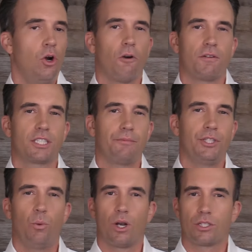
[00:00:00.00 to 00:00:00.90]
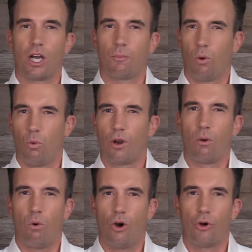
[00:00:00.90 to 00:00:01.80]
Or if it's something you want to talk more one
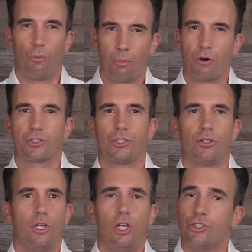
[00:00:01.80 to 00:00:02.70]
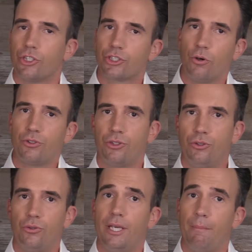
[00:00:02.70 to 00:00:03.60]
on one or more personal, just go
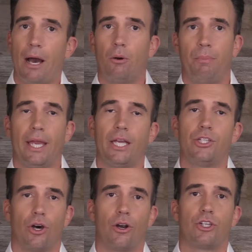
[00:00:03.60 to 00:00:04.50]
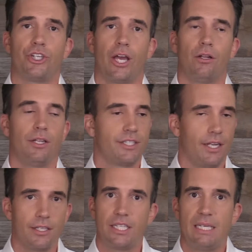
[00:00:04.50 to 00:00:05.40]
to the About page on our channel and
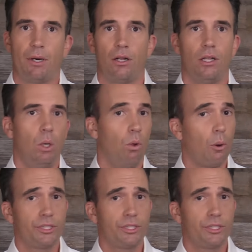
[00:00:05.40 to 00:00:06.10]
send us an email. We'll